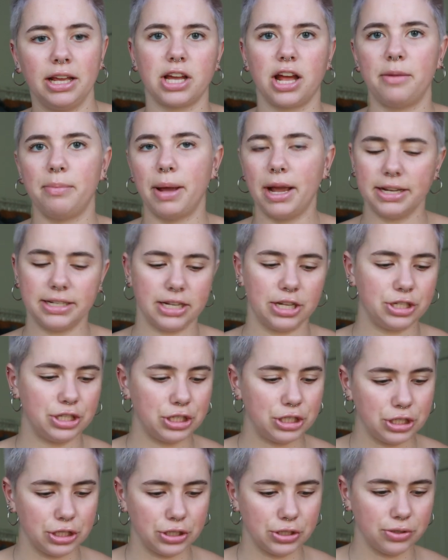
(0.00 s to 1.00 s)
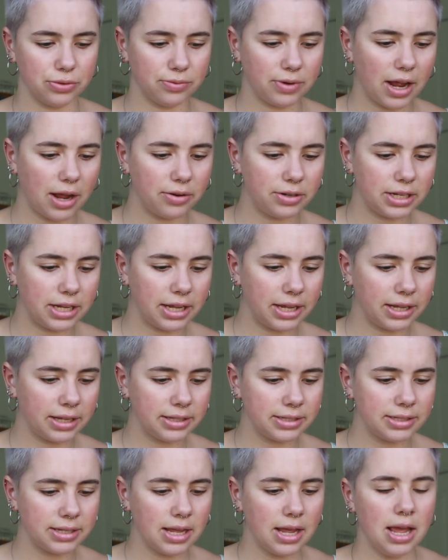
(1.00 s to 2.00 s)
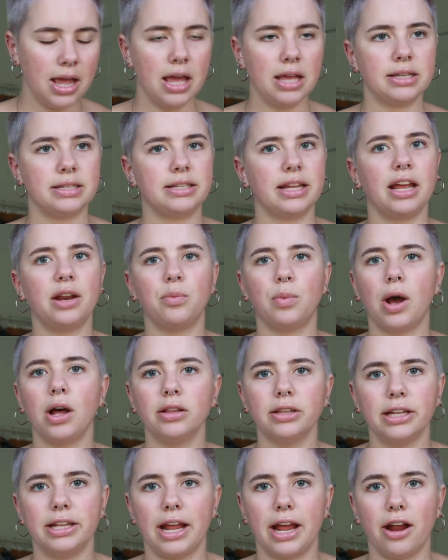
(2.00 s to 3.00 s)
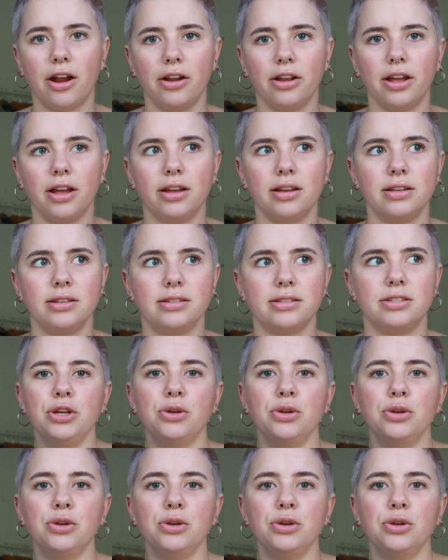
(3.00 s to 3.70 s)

Just kind of pay attention to your surroundings, stay in well-lit areas.